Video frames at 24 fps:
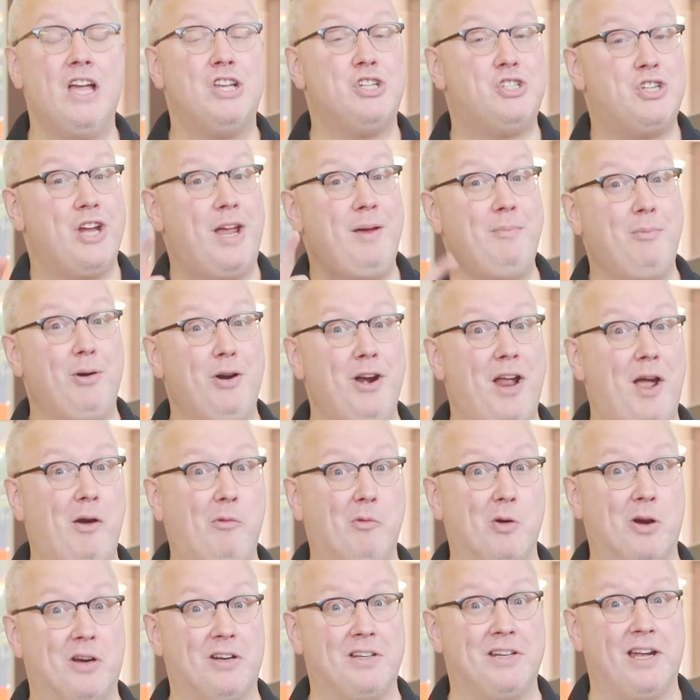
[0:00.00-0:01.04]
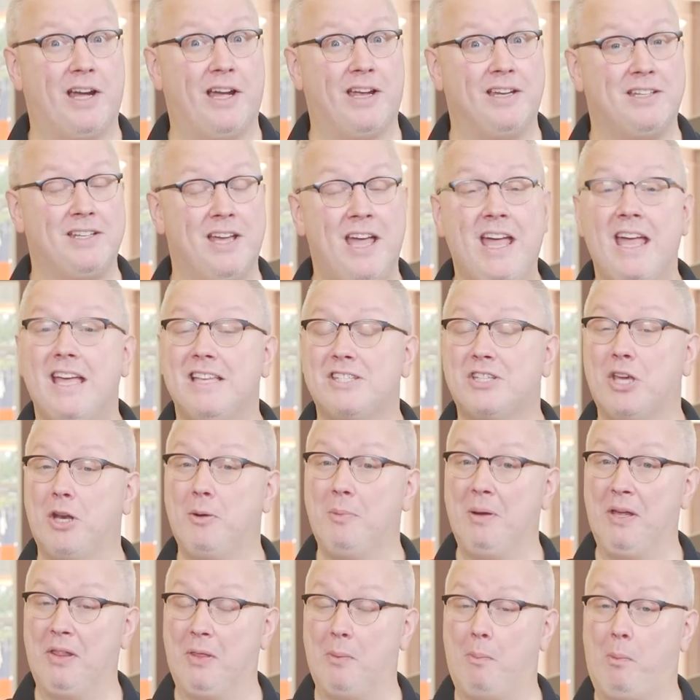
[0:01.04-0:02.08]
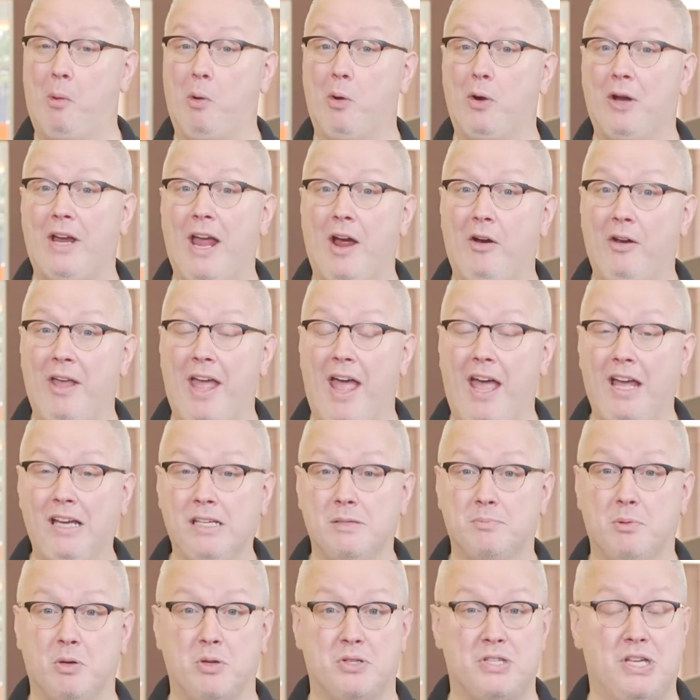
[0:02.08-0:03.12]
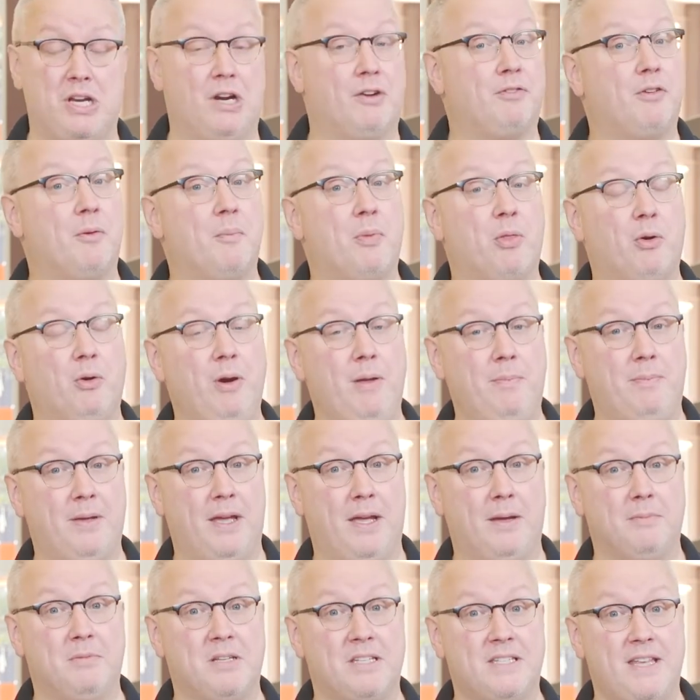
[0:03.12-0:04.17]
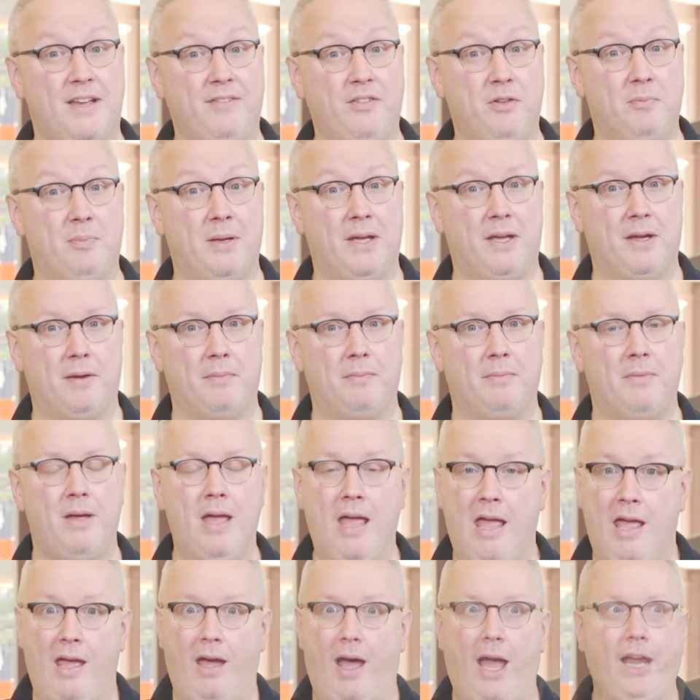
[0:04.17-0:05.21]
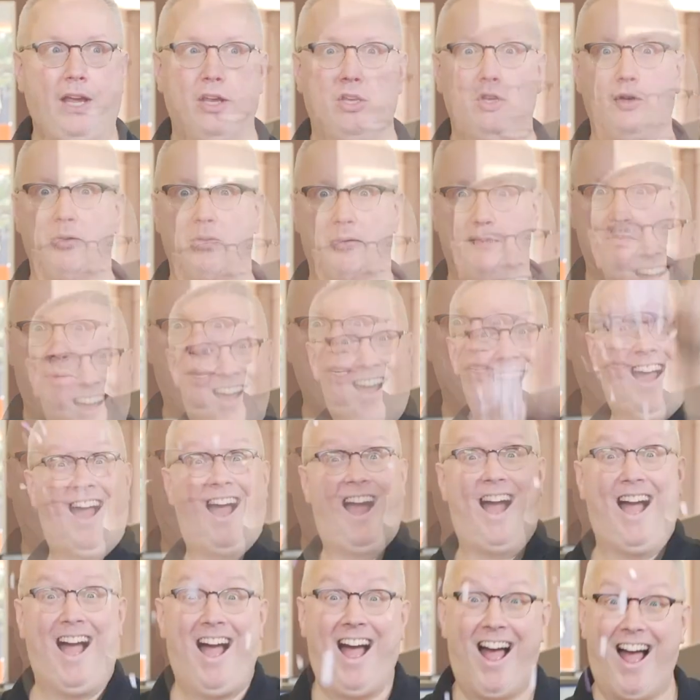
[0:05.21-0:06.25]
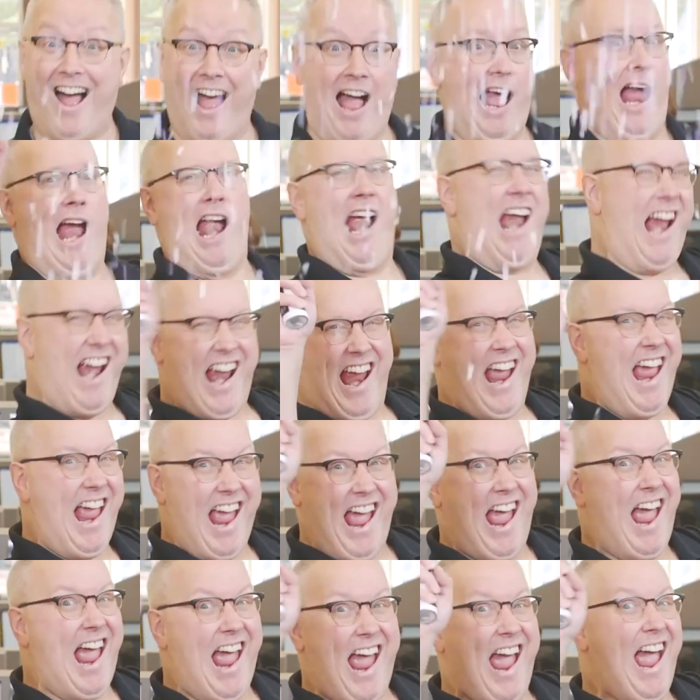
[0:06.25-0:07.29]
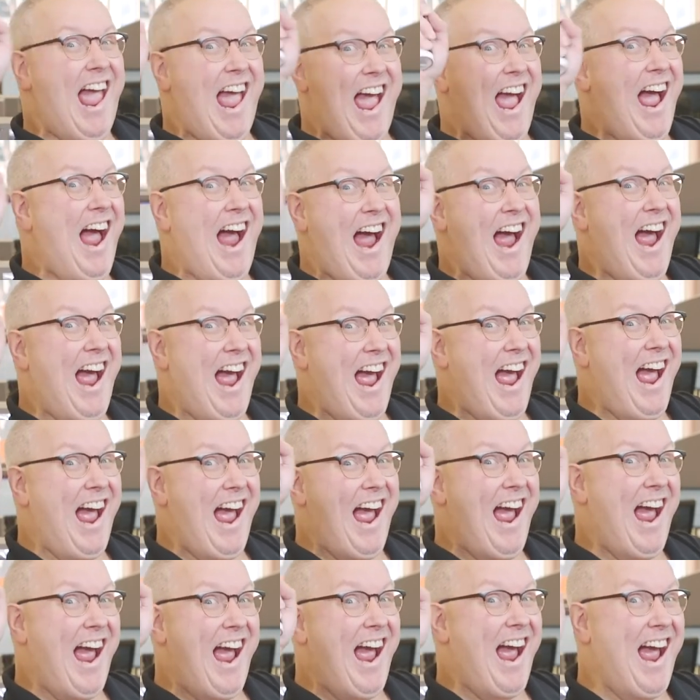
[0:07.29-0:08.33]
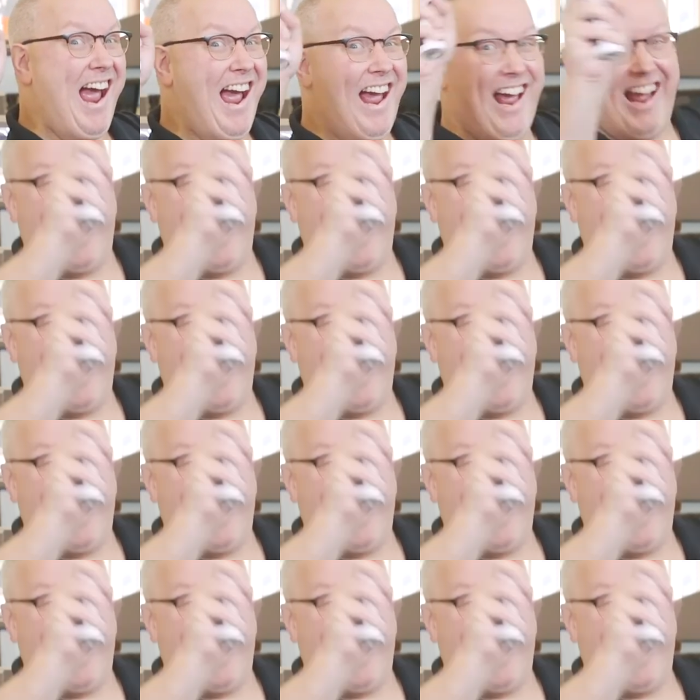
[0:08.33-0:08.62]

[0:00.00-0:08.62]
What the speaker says: Chamber Network Night is going to be at the Porter County Expo Center from 3 p.m. to 7 p.m. I could use much fanfare to let you know that this is the premier networking